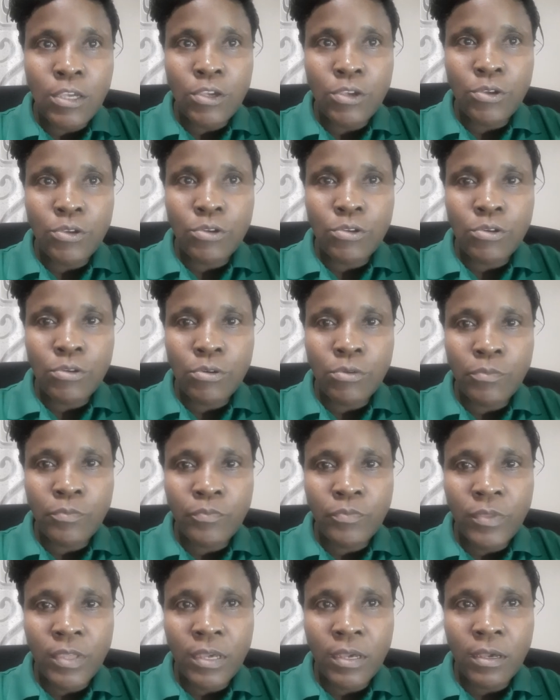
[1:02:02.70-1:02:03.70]
You know,
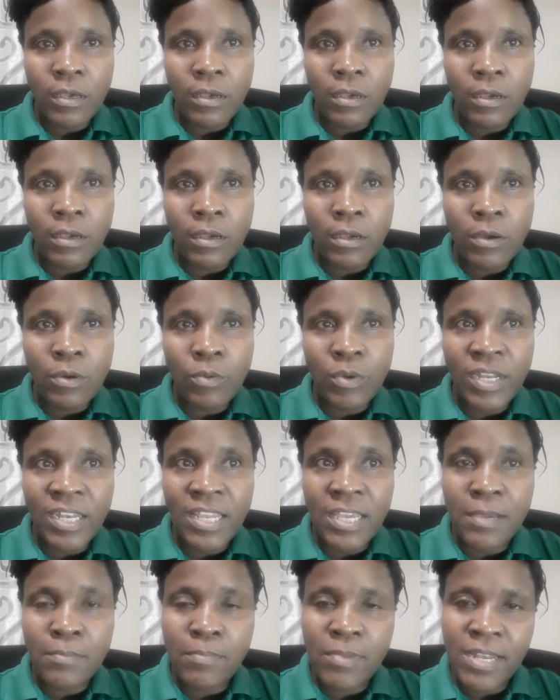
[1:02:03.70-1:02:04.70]

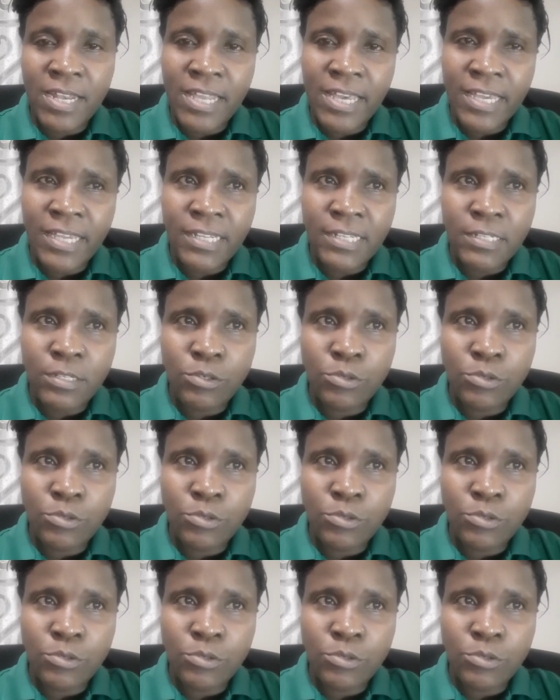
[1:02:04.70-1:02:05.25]
when I applied